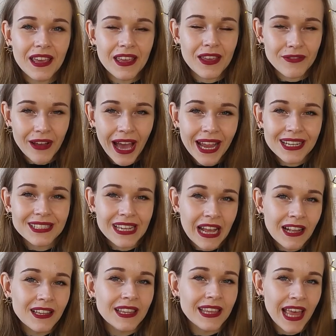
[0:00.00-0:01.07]
if I
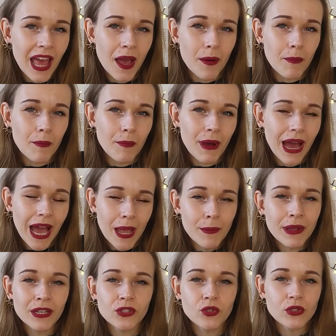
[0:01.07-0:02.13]
tell them
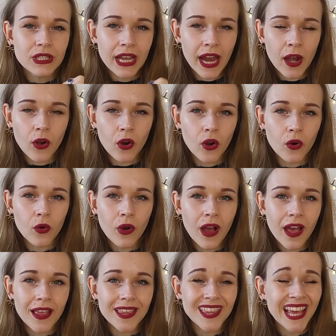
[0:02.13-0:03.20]
I'm into tarot,
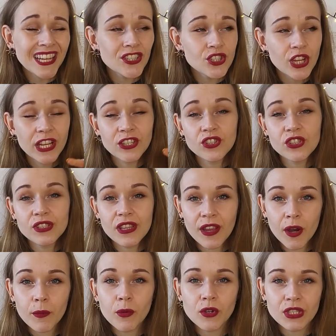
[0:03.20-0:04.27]
that changes
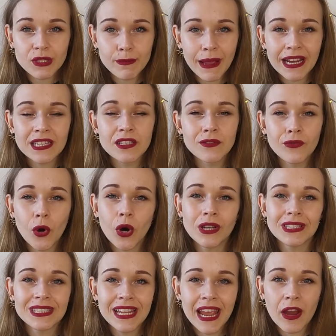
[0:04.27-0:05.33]
their perspective
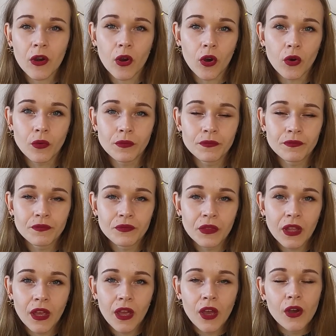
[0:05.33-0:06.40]
on tarot.
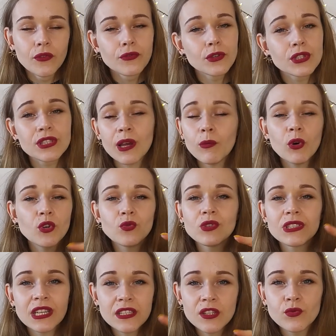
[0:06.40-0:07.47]
For someone who
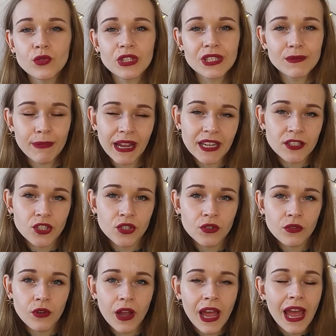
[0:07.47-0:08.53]
doesn't respect
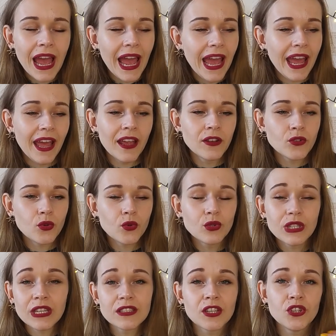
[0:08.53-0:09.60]
you, and who
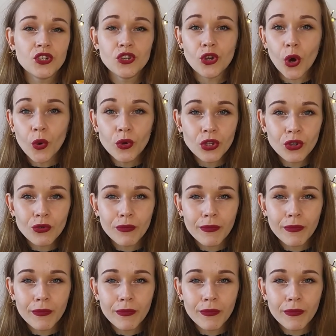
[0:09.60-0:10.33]
doesn't know you